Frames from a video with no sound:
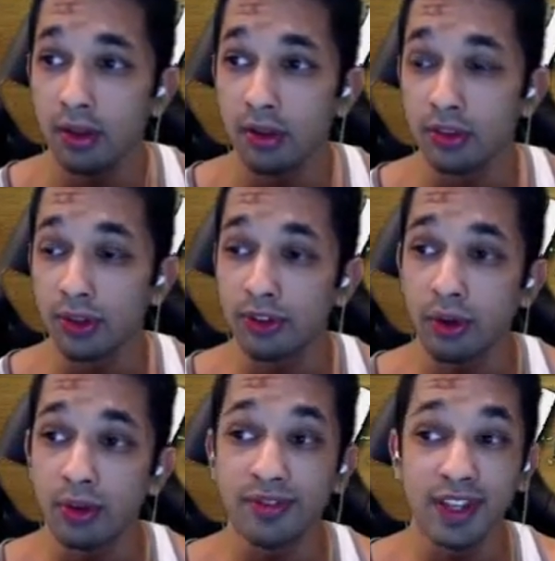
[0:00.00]
So we start
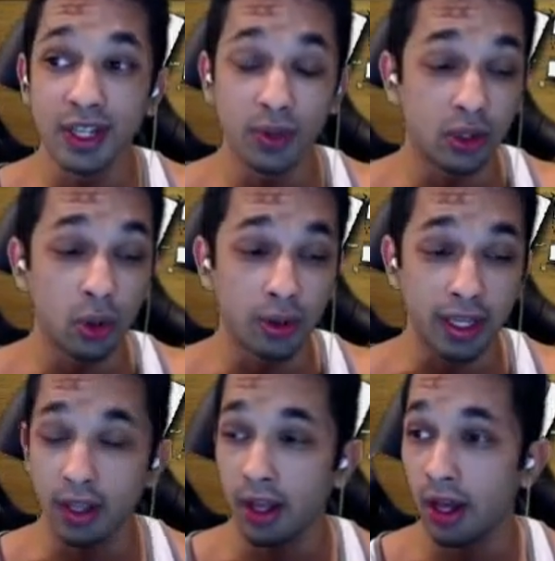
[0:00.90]
with video encoding.
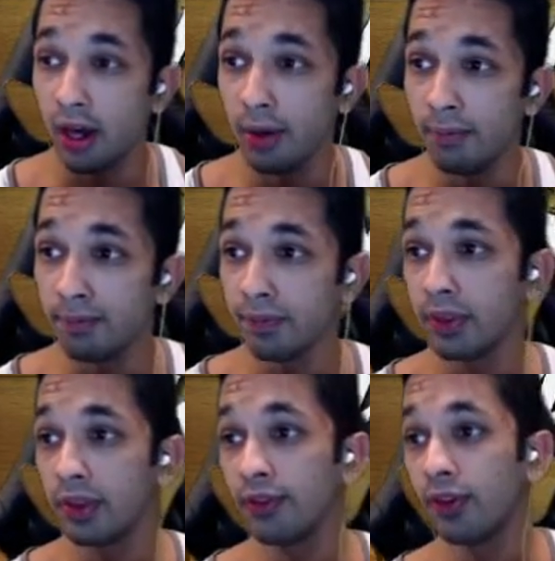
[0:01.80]

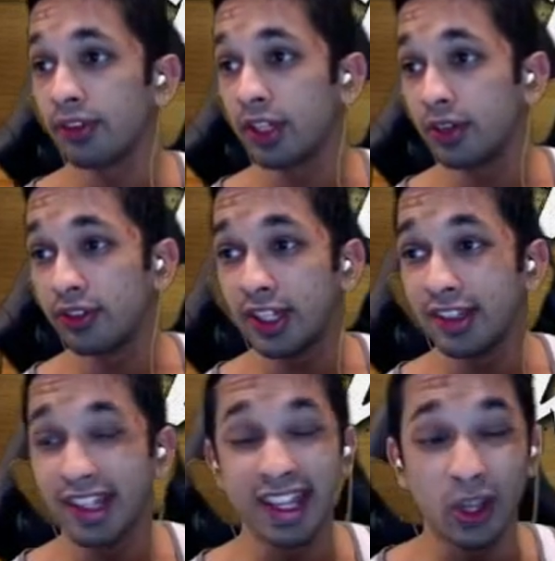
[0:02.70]
The first thing you'll see
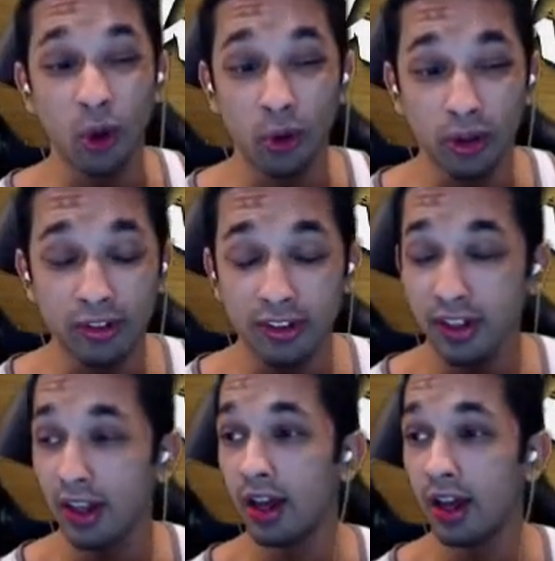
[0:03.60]
is encoders.